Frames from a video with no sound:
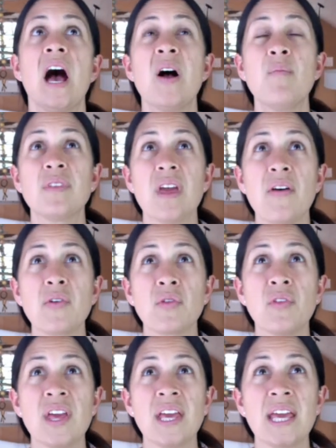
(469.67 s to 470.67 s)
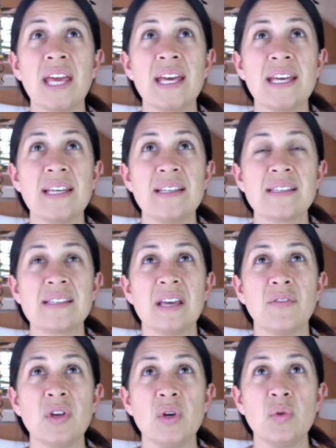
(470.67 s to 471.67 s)
Um, the other thing is
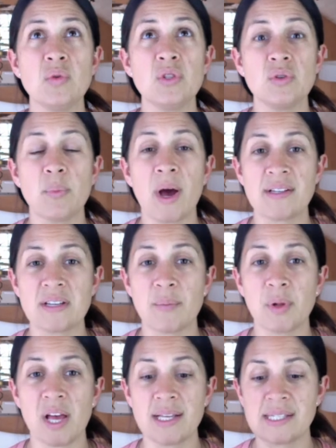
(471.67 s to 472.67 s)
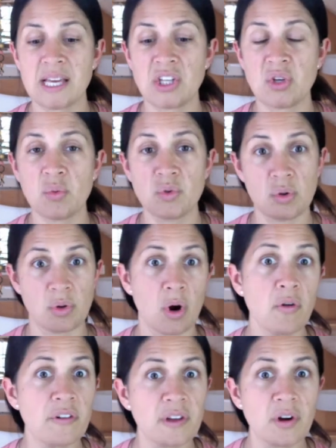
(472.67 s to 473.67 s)
if you do the Potette Plus and you do it
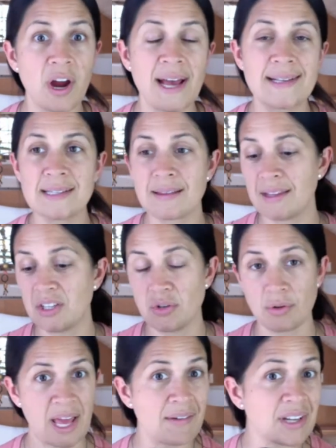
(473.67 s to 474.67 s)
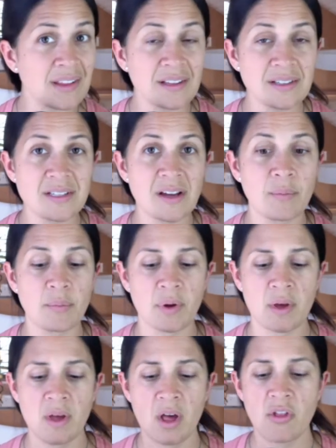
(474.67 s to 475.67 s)
over the grass, then you don't have anything to dump.
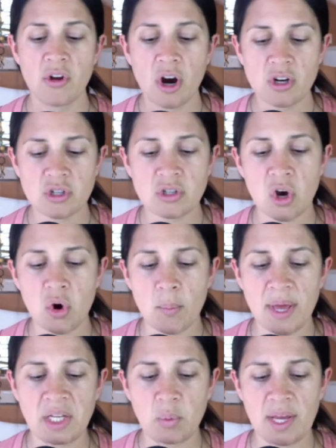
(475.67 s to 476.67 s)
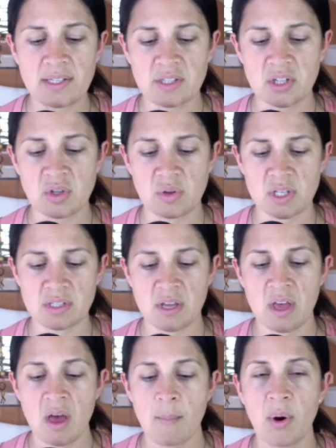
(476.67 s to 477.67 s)
There are so many ways to do this,
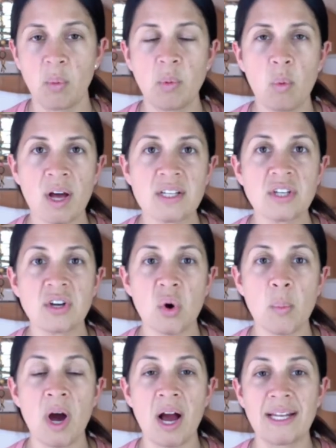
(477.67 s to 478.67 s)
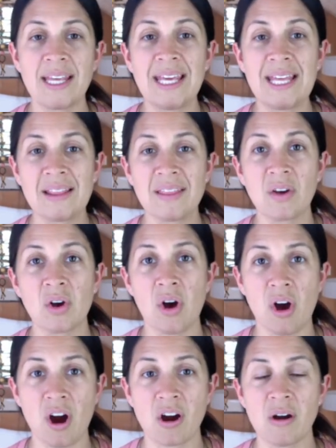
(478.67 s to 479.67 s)
but we want to go potty in the
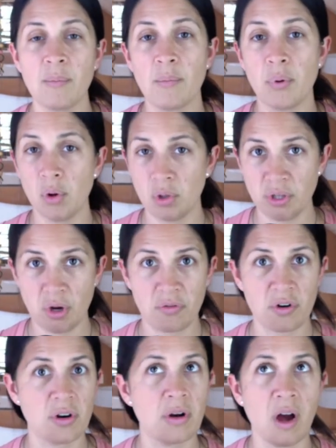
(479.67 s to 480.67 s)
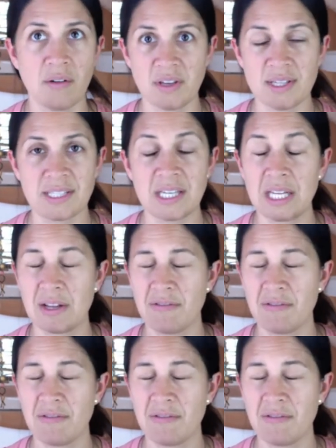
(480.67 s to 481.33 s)
car, pulled over, obviously,